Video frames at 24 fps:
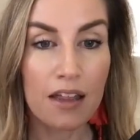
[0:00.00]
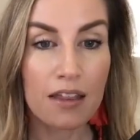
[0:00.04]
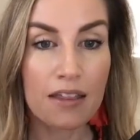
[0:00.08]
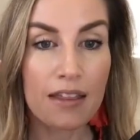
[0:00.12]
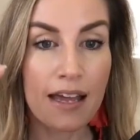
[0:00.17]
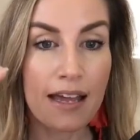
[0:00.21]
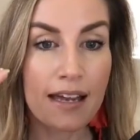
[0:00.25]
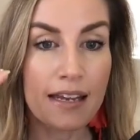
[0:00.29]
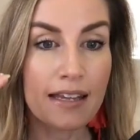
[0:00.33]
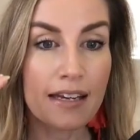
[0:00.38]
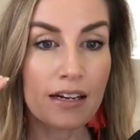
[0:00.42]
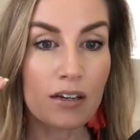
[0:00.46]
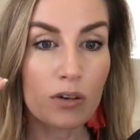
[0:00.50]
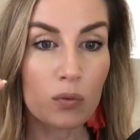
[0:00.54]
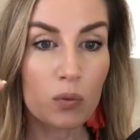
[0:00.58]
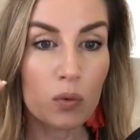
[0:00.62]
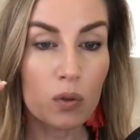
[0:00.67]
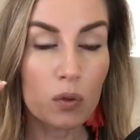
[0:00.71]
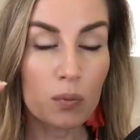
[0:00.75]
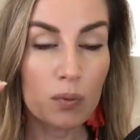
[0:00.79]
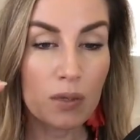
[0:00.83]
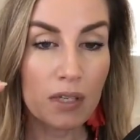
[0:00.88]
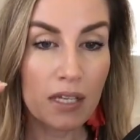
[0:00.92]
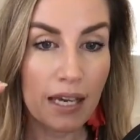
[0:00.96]
then there
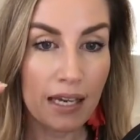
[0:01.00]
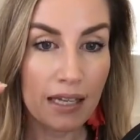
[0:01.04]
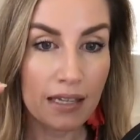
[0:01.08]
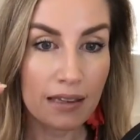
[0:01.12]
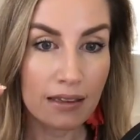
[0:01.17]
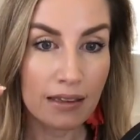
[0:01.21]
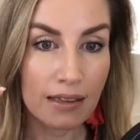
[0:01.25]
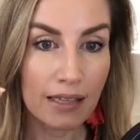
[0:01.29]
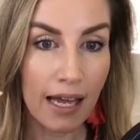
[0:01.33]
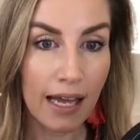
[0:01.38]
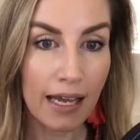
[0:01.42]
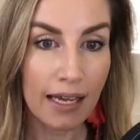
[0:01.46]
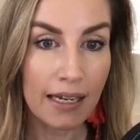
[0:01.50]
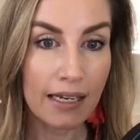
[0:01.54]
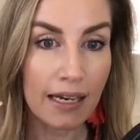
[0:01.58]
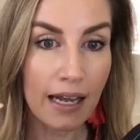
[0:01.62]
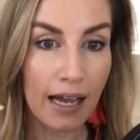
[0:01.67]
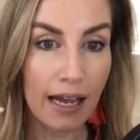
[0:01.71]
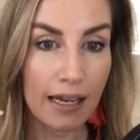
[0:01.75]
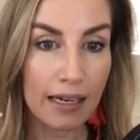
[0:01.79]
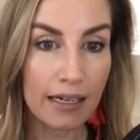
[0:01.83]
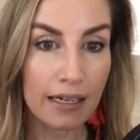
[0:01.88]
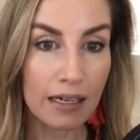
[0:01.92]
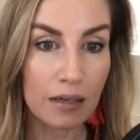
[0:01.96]
will be a line
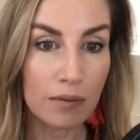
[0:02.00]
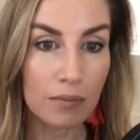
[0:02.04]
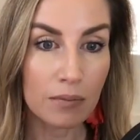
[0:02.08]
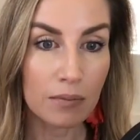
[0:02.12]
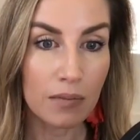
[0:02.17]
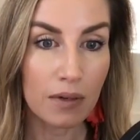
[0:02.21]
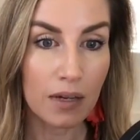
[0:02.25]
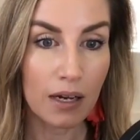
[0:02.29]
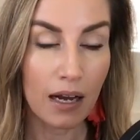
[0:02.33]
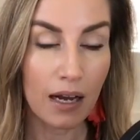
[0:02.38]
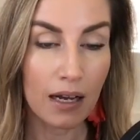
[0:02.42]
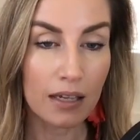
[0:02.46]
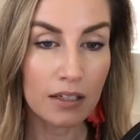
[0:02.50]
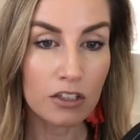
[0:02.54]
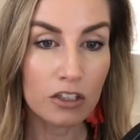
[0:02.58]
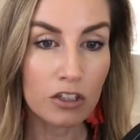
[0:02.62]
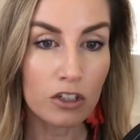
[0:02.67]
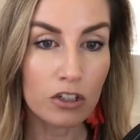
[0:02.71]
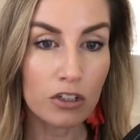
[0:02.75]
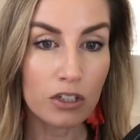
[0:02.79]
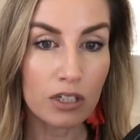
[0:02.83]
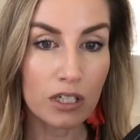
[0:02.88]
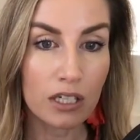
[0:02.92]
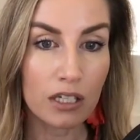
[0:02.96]
item
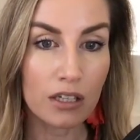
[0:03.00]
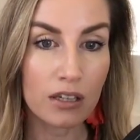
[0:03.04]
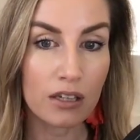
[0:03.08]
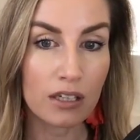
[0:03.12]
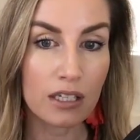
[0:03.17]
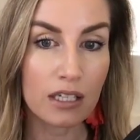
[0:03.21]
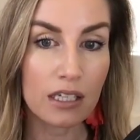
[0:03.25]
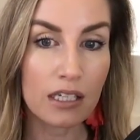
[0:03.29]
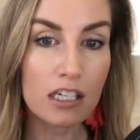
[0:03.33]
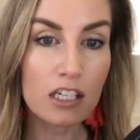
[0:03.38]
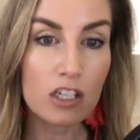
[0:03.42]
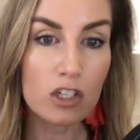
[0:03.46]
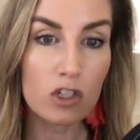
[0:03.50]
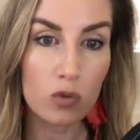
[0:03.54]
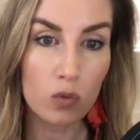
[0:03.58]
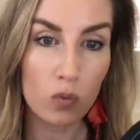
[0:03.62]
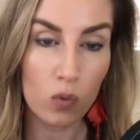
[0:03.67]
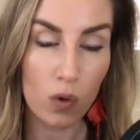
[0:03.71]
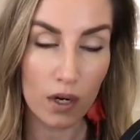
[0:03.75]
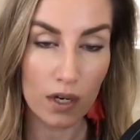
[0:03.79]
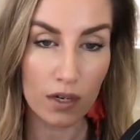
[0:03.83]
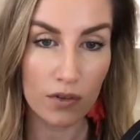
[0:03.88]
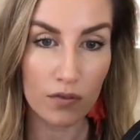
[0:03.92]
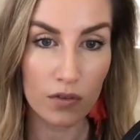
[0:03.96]
underneath each
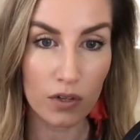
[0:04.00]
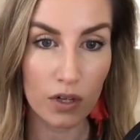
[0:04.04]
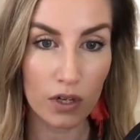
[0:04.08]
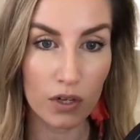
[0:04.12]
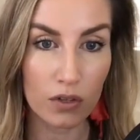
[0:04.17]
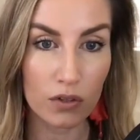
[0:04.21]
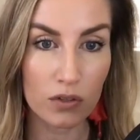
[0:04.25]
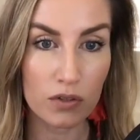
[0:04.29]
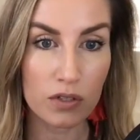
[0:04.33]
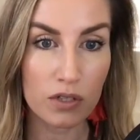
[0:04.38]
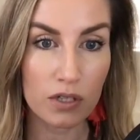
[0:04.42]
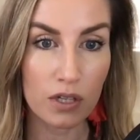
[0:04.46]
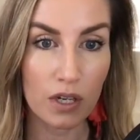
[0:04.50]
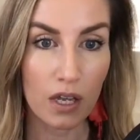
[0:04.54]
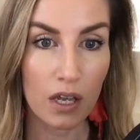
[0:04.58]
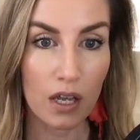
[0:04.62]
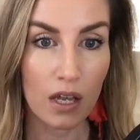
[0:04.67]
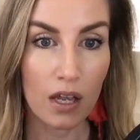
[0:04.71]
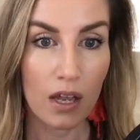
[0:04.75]
one of those